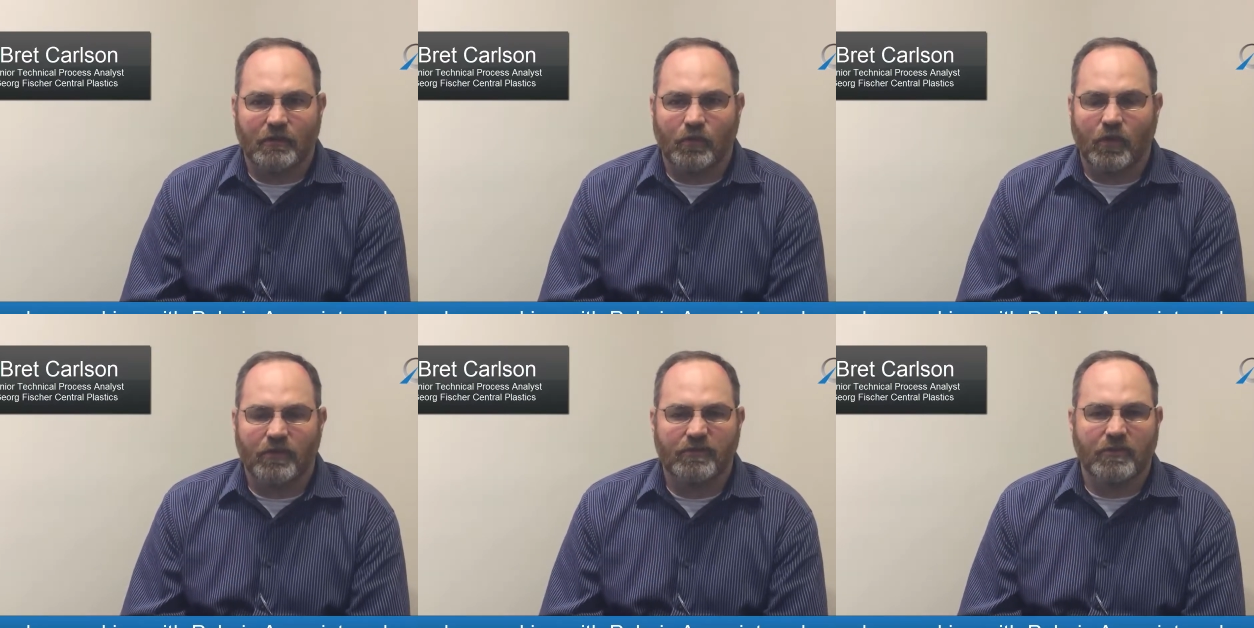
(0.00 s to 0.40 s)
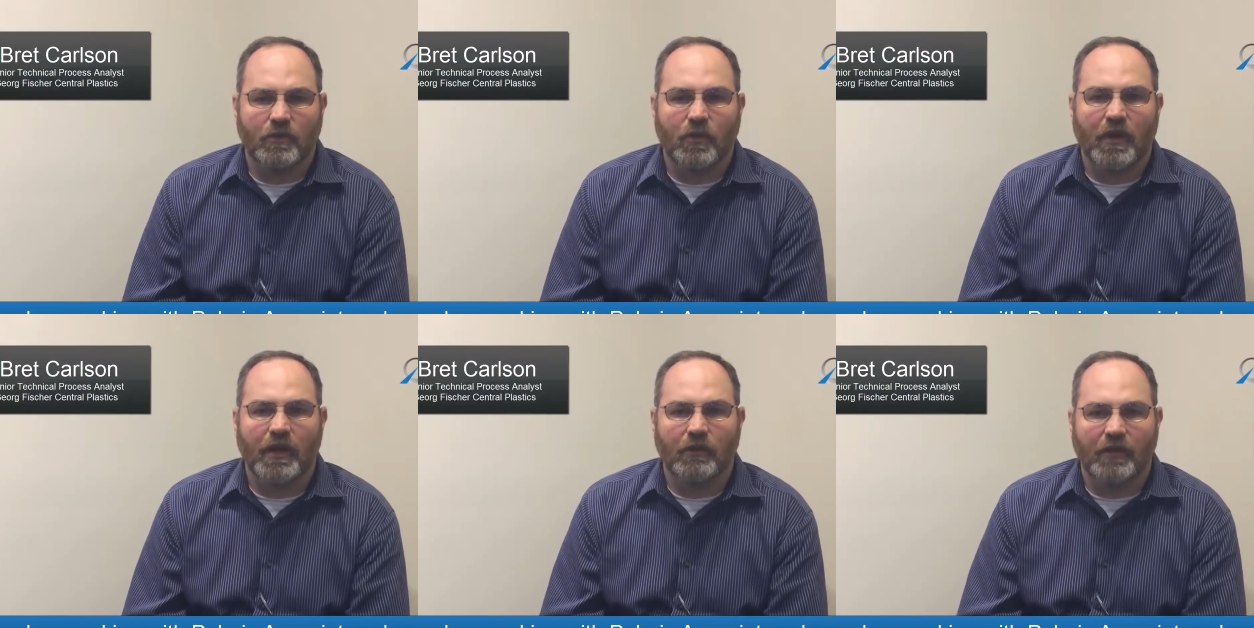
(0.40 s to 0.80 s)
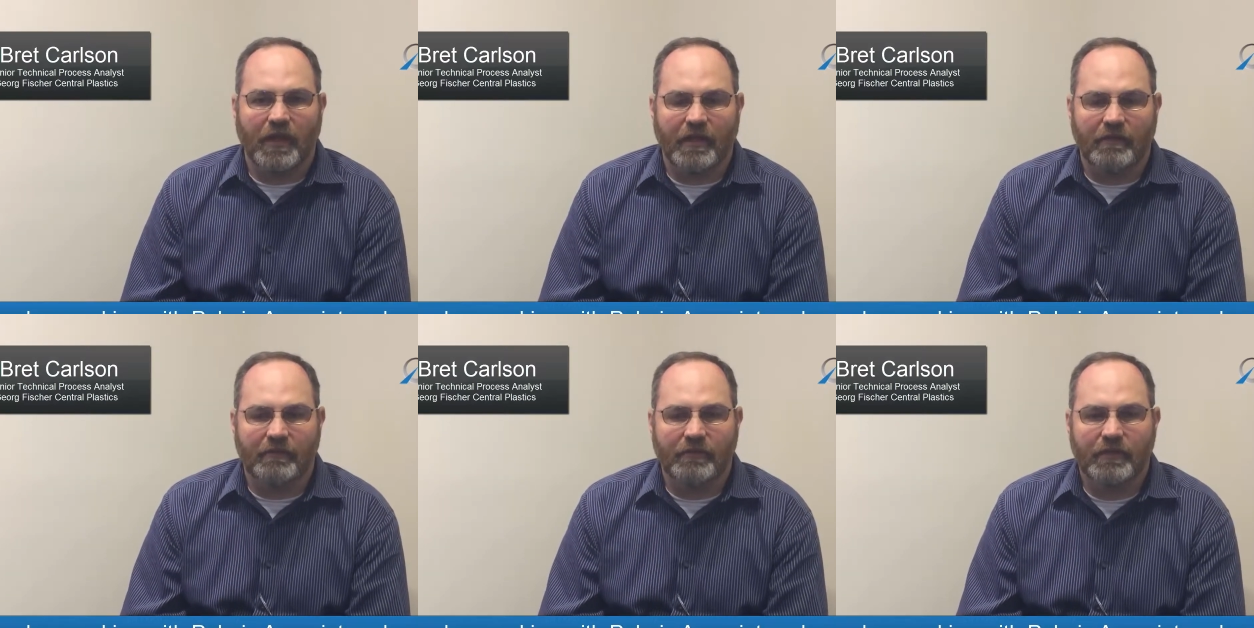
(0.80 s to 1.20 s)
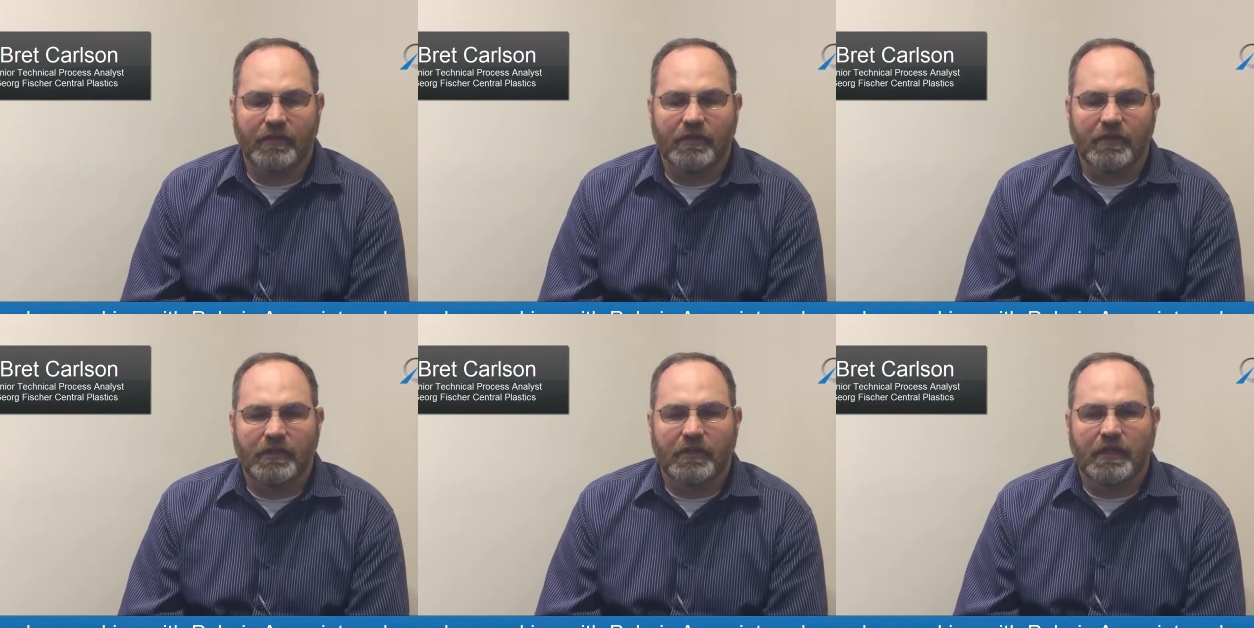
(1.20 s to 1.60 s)
Once in a while we'll have
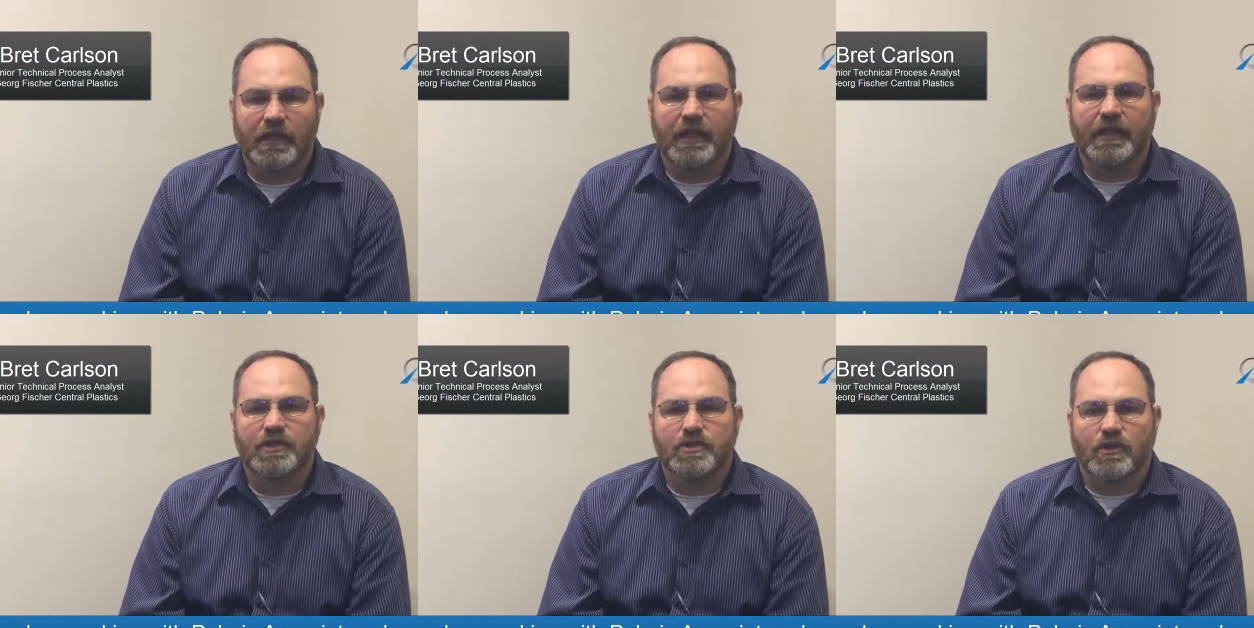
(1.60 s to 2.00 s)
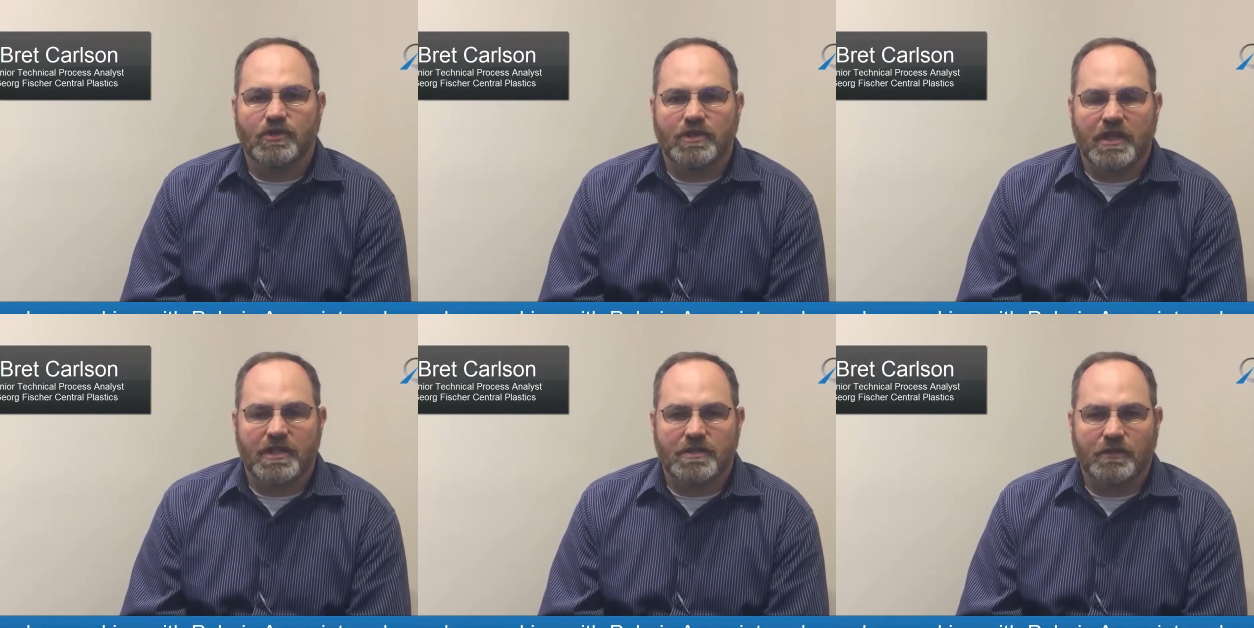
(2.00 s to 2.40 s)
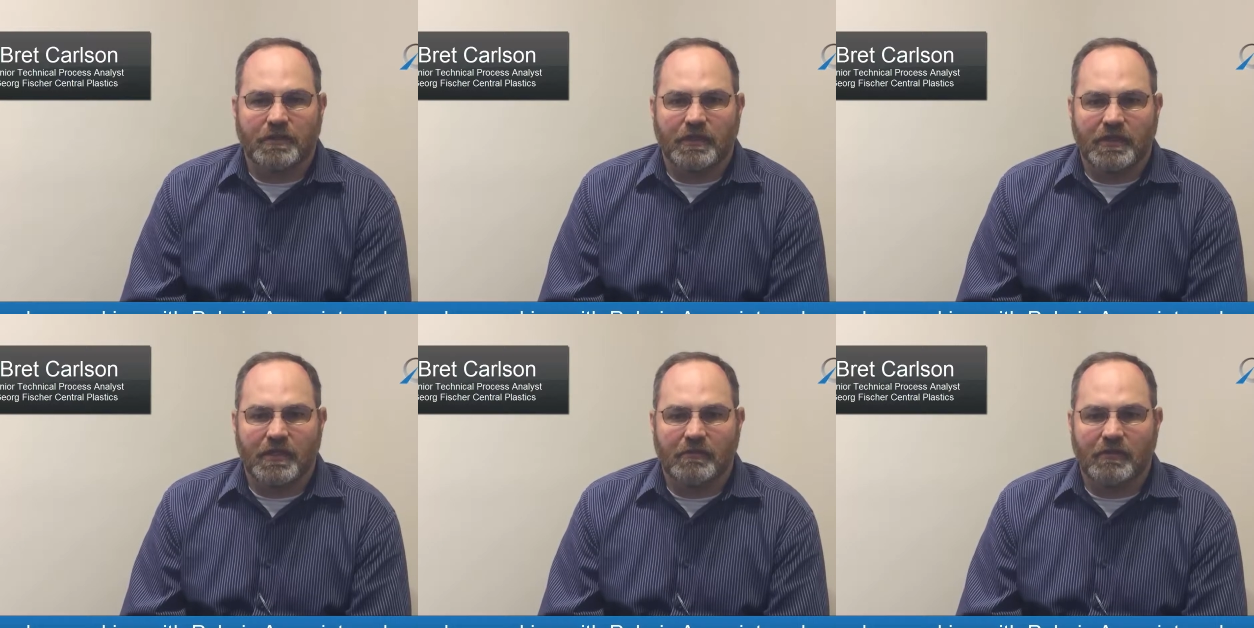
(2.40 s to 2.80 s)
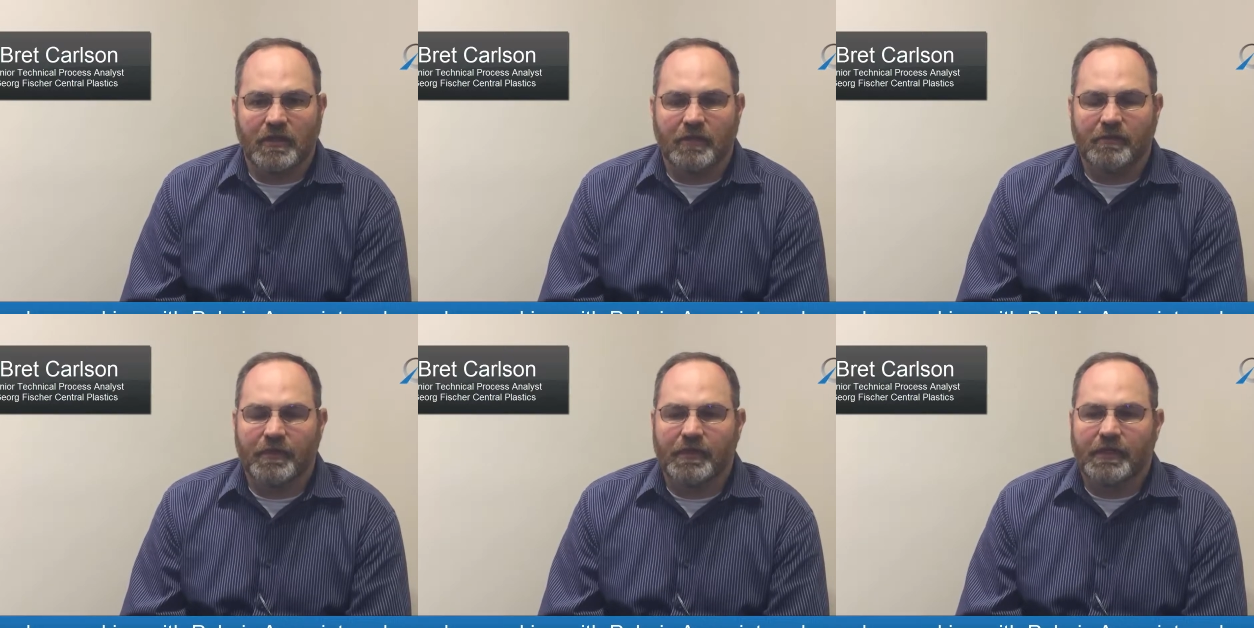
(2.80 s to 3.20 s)
an HR change that will need to come
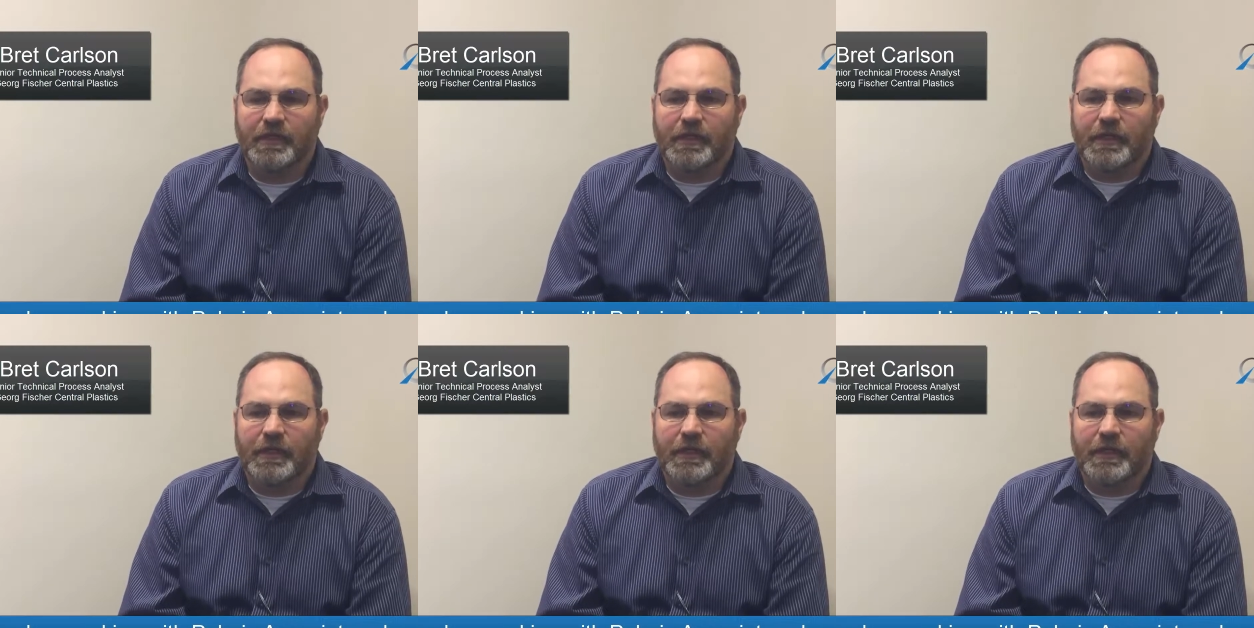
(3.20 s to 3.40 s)
up.